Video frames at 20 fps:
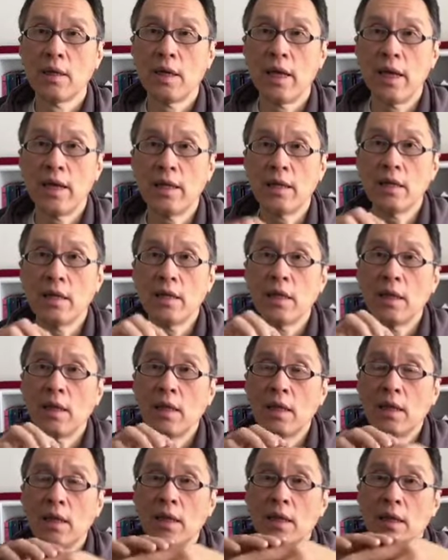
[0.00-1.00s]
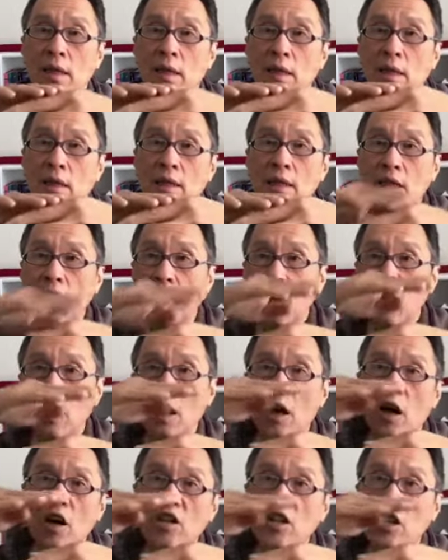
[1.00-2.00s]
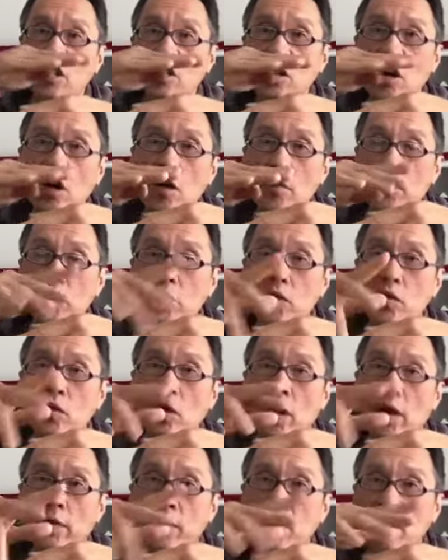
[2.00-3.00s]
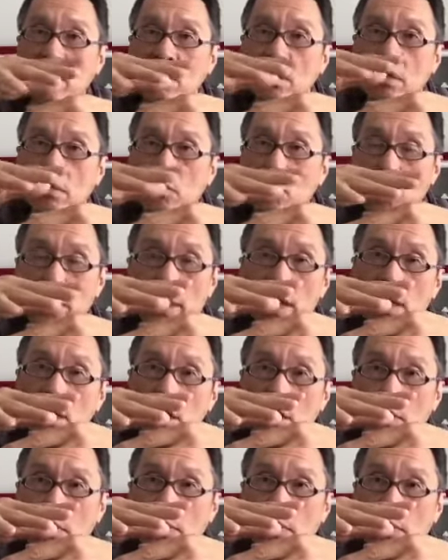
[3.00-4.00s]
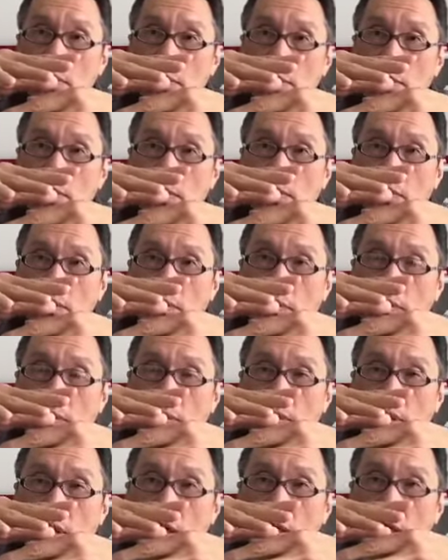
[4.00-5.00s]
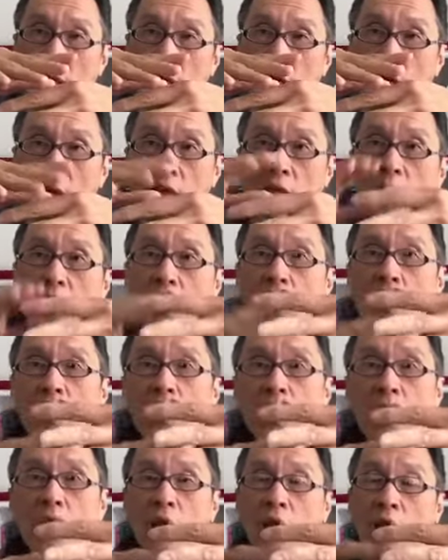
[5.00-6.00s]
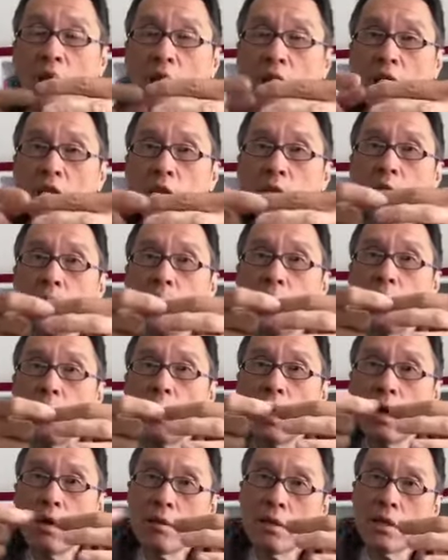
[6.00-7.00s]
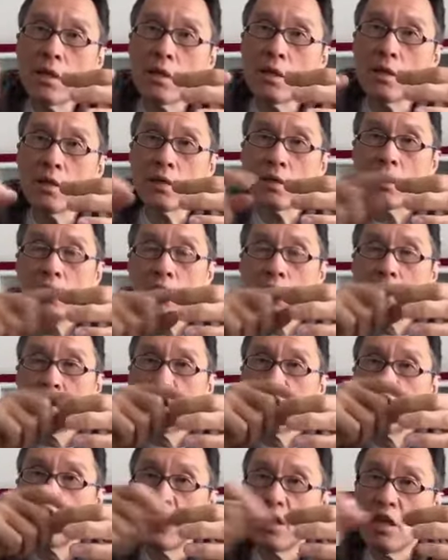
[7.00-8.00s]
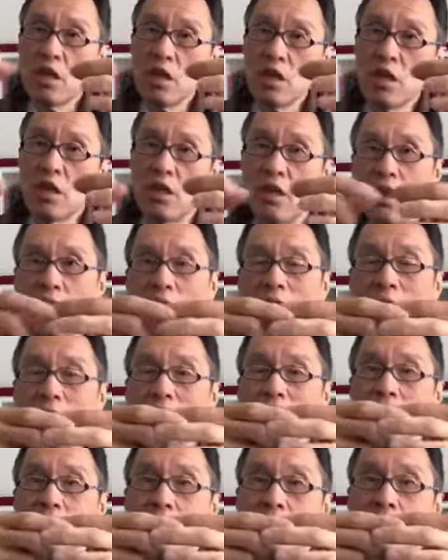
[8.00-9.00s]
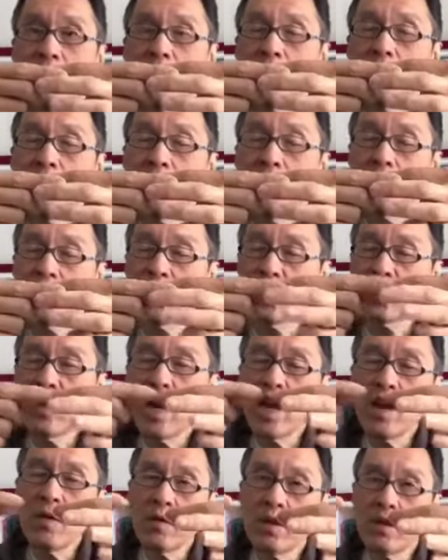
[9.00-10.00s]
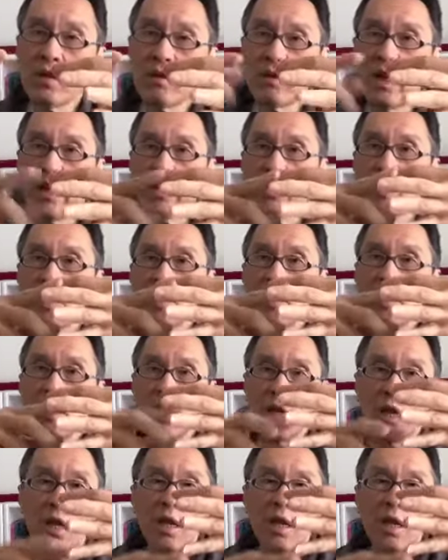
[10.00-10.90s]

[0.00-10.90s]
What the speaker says: And on the top you have this momentum. Now, if you pull out this Qi and this strength with direction,